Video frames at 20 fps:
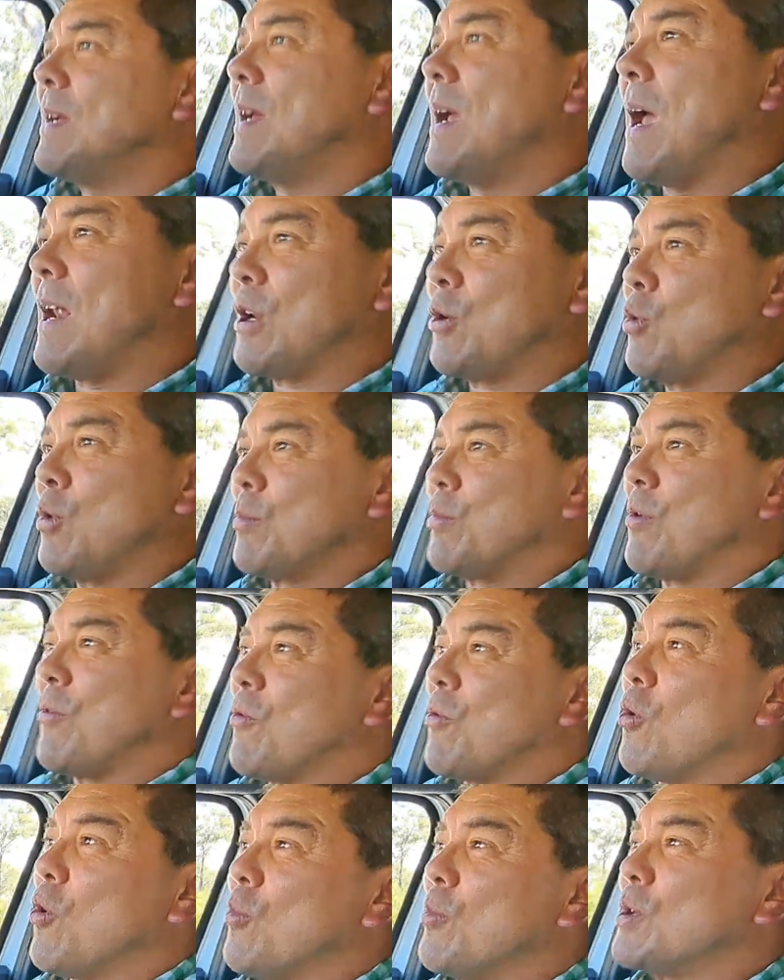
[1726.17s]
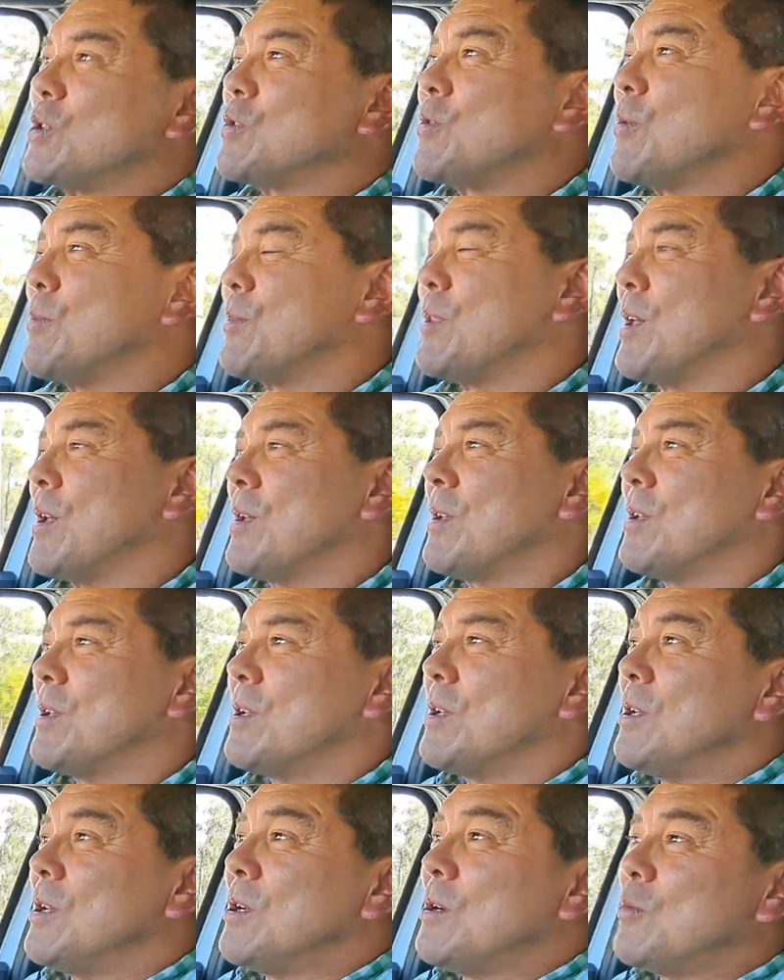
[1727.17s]
Adequate performance from the
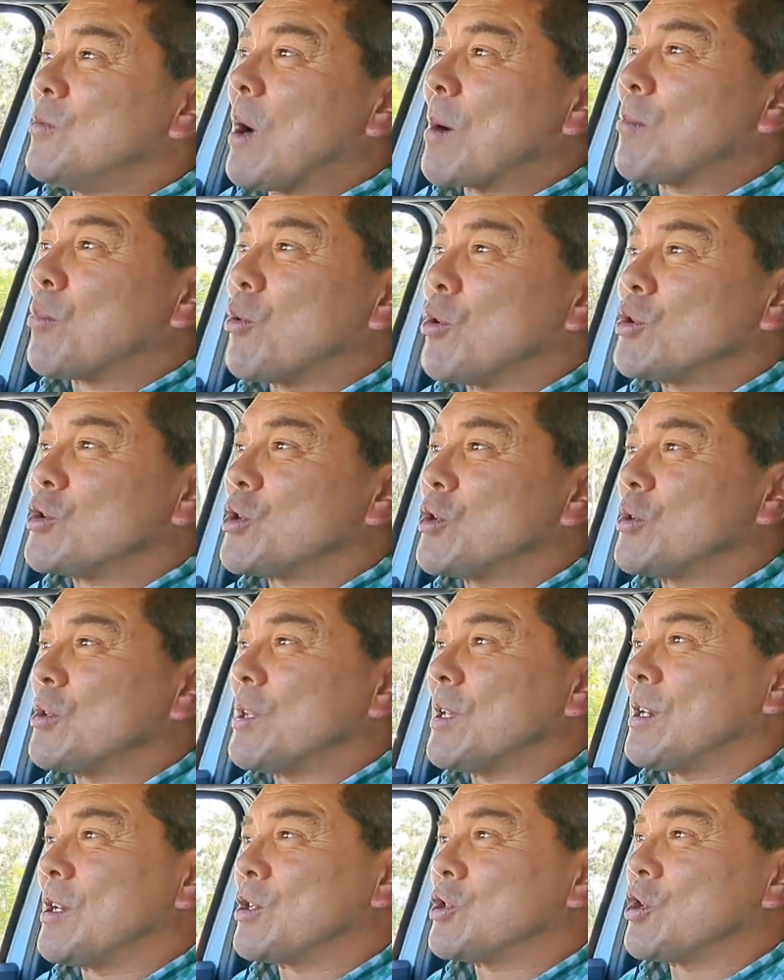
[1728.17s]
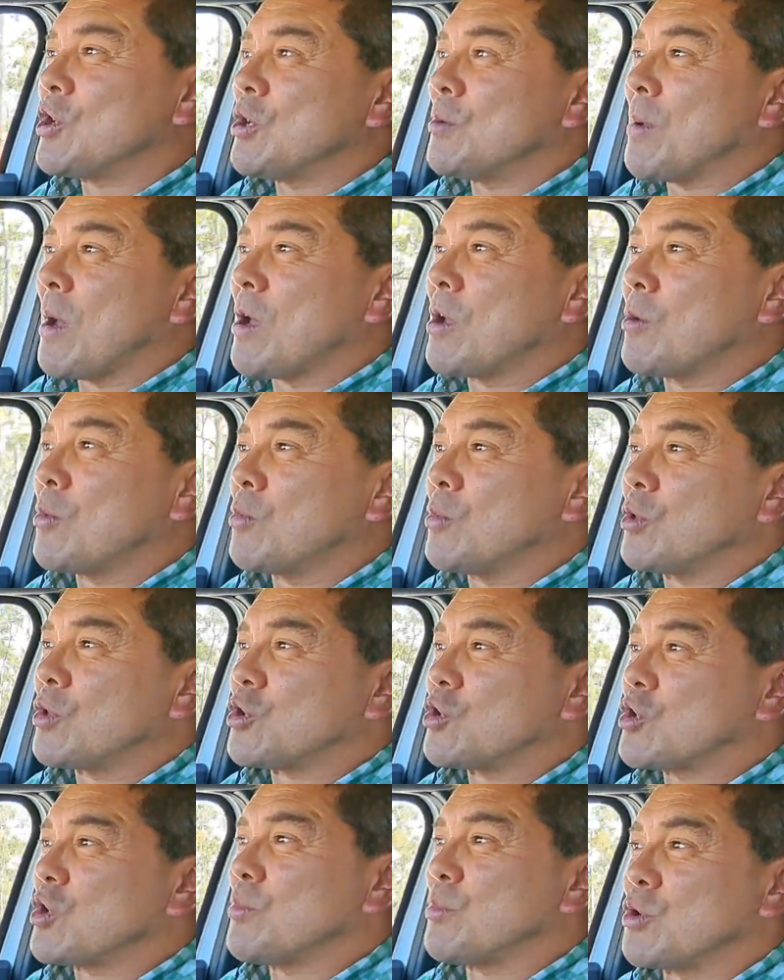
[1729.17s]
1.2 litre turbo with
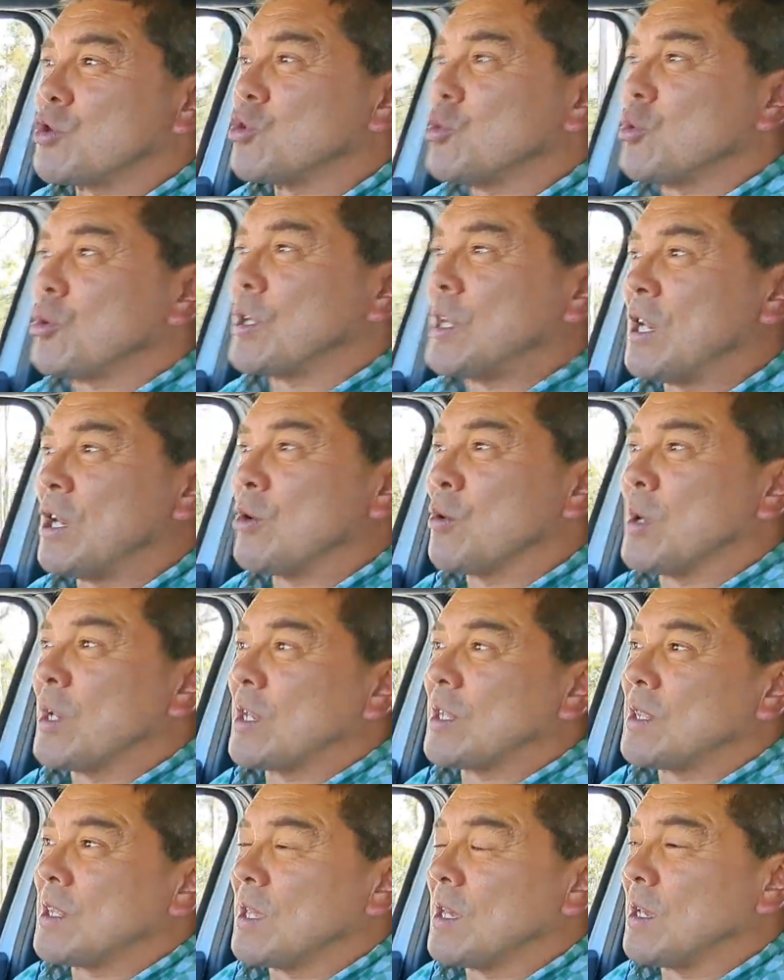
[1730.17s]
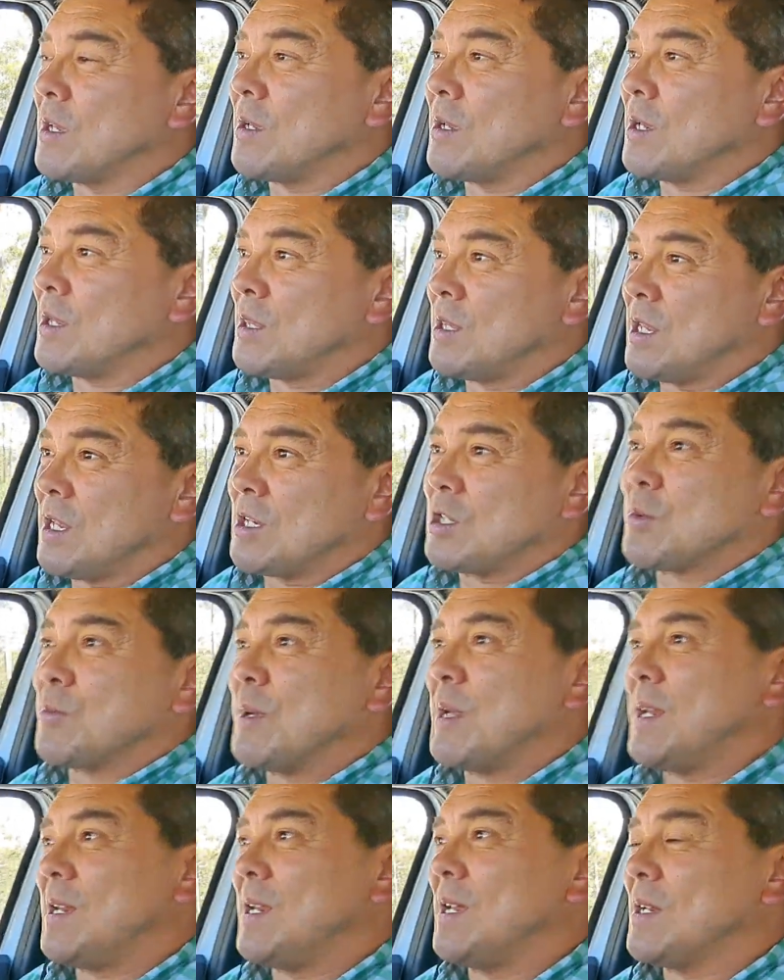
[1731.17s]
the super short gearing and the
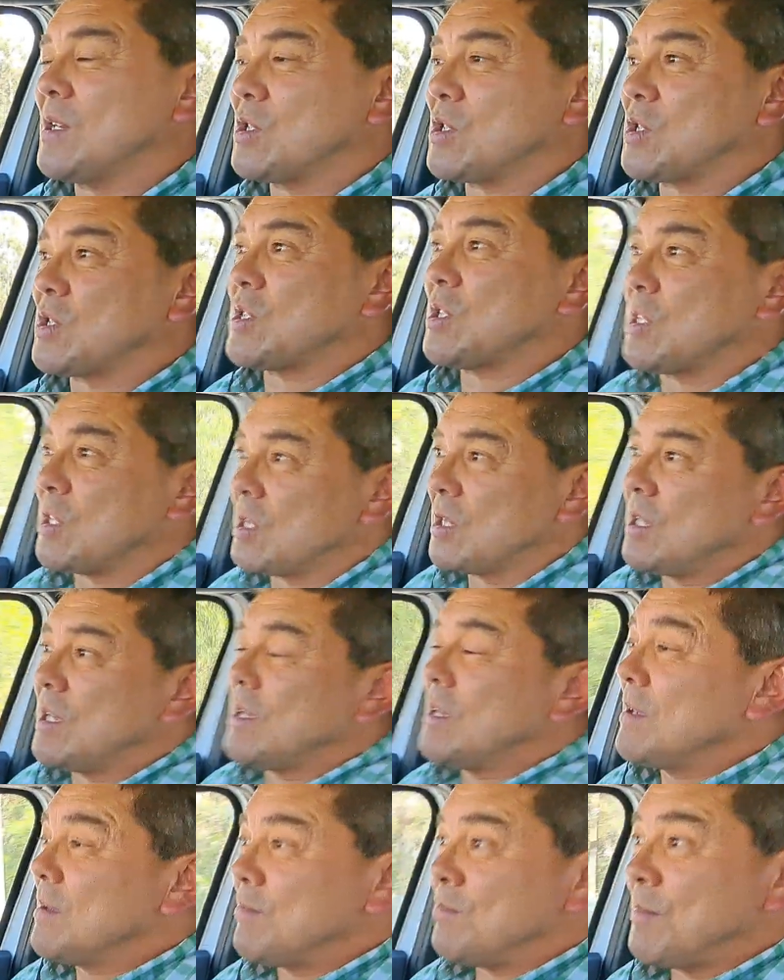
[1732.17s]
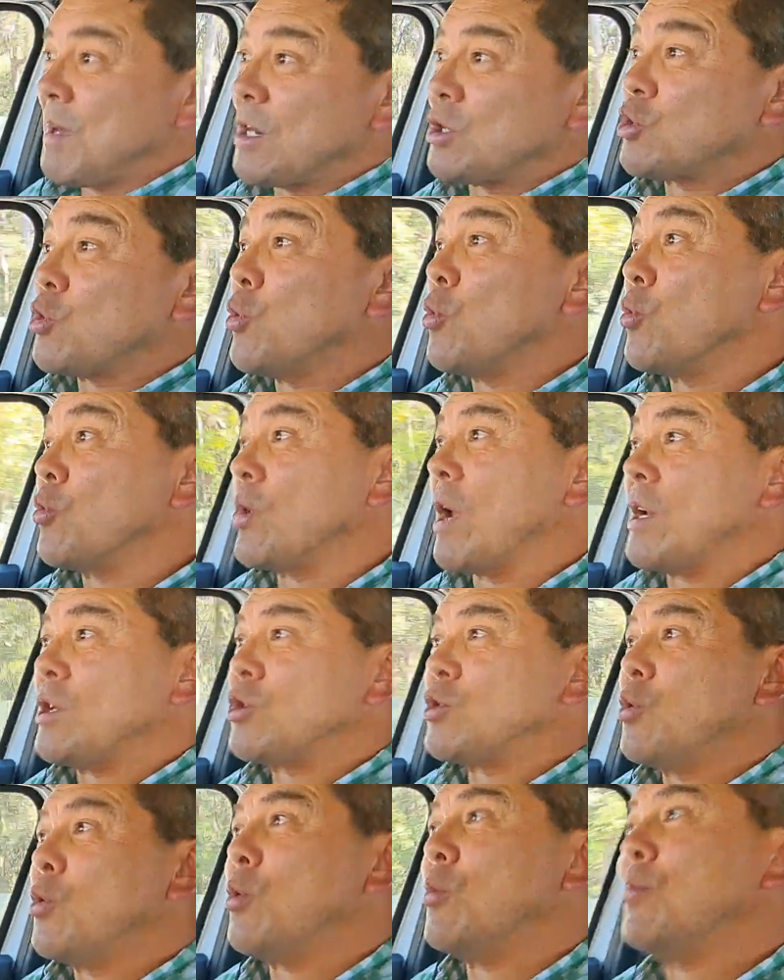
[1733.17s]
intermediates, and
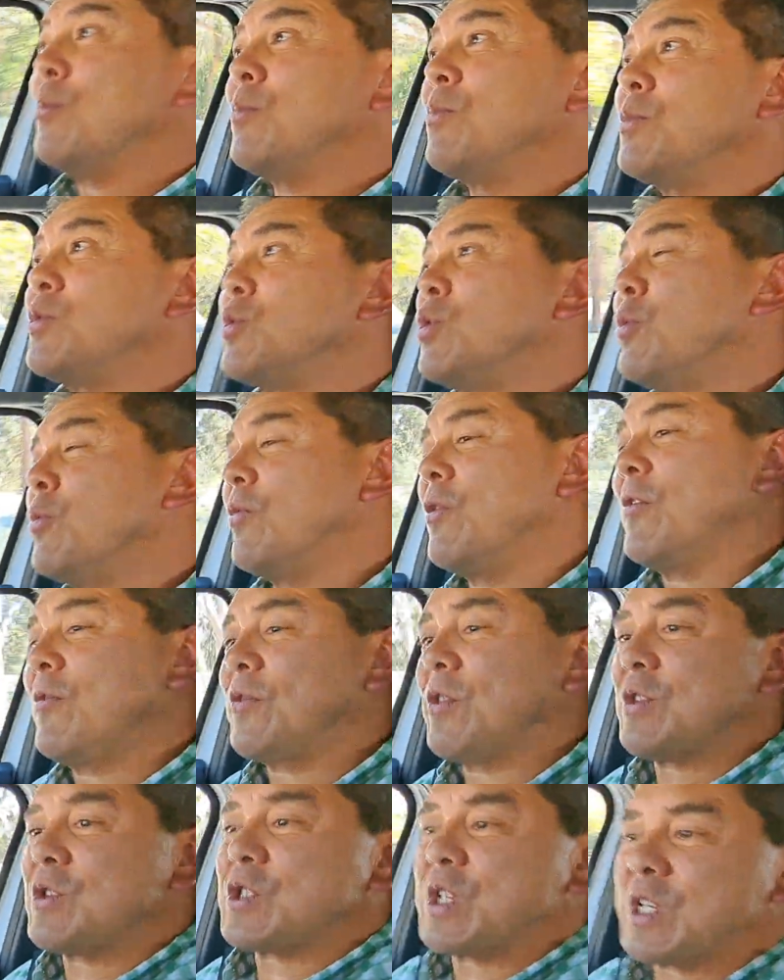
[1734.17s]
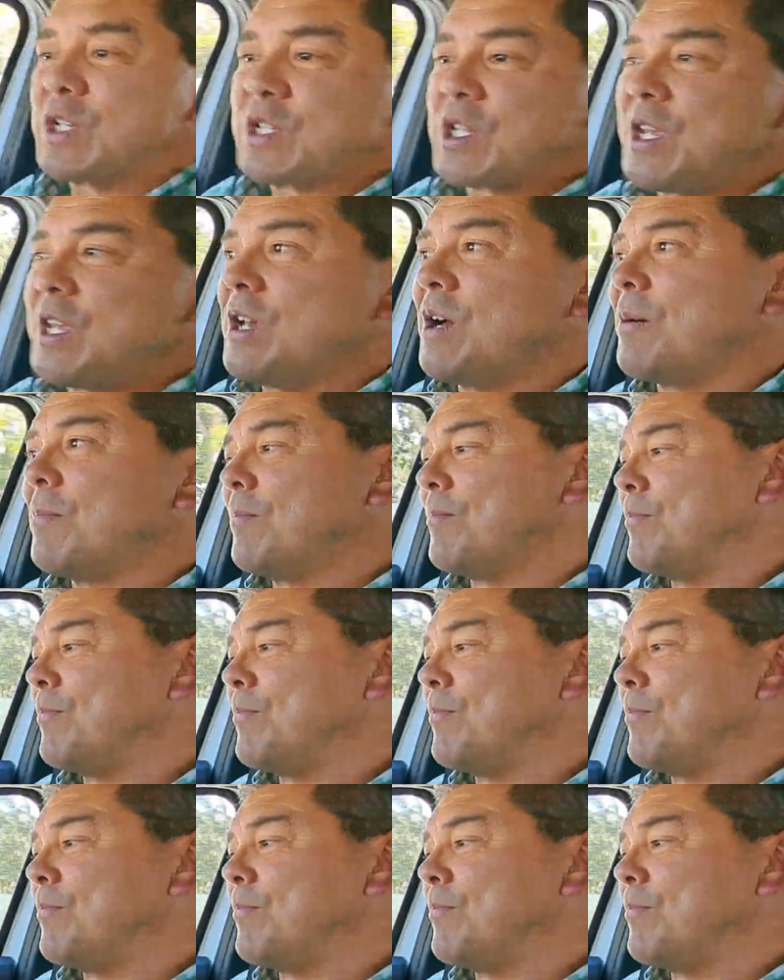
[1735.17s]
tall fifth and sixth gear.